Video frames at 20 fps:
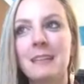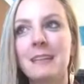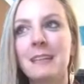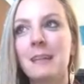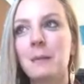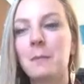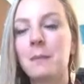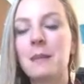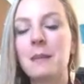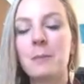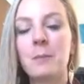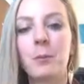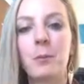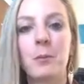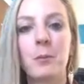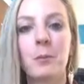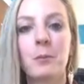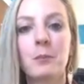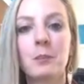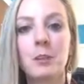get
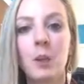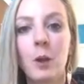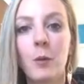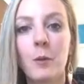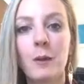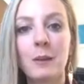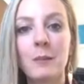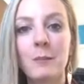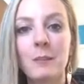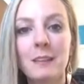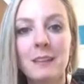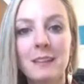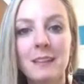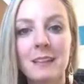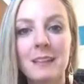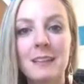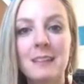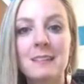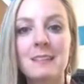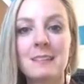people going with
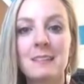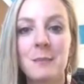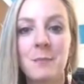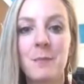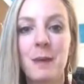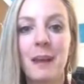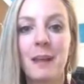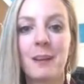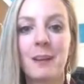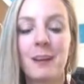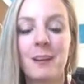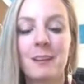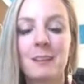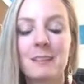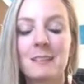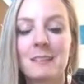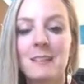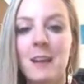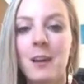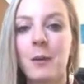this, the
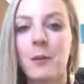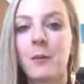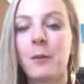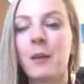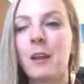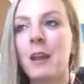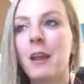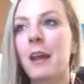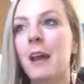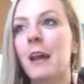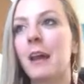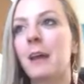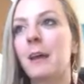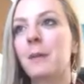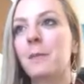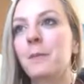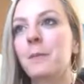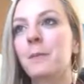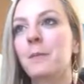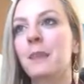better. So
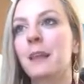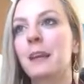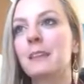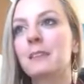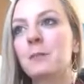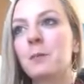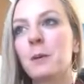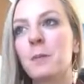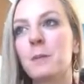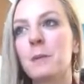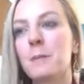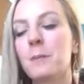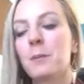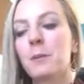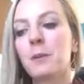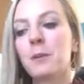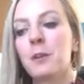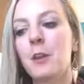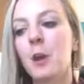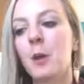I just want
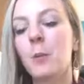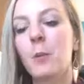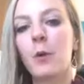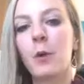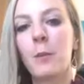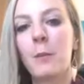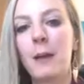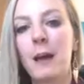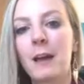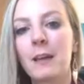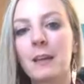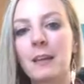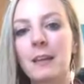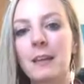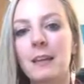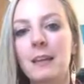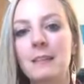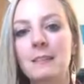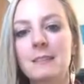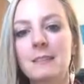people to know more about
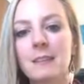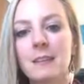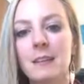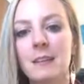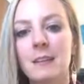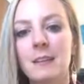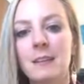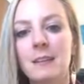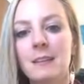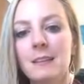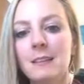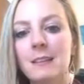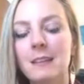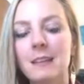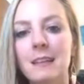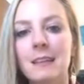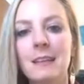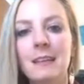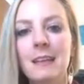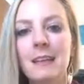it and
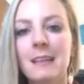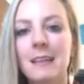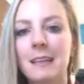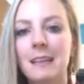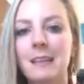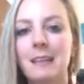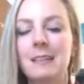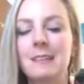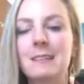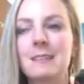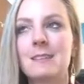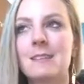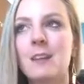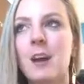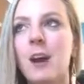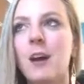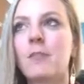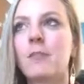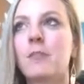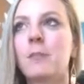again, it's
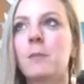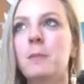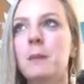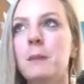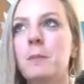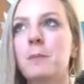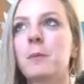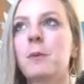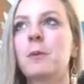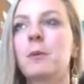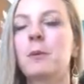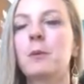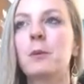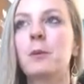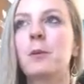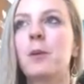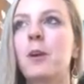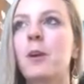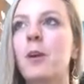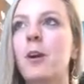not for people
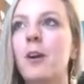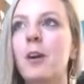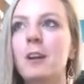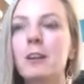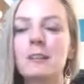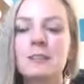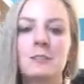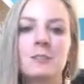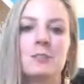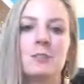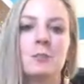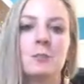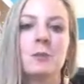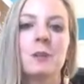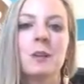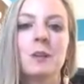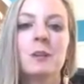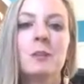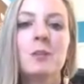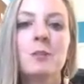who are artists.
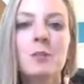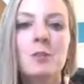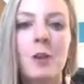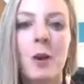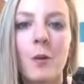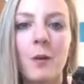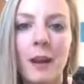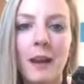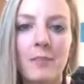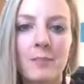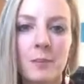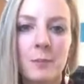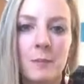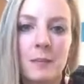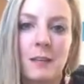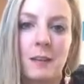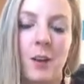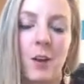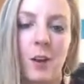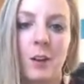You don't have to
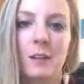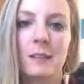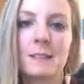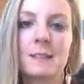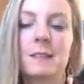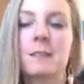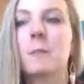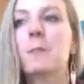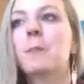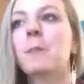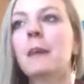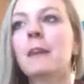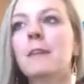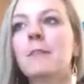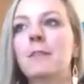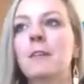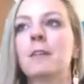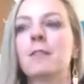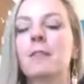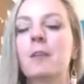be an artist to
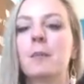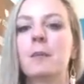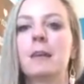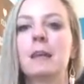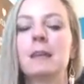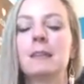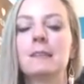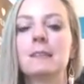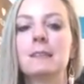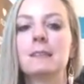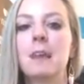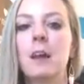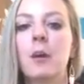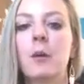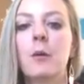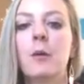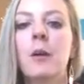benefit from this.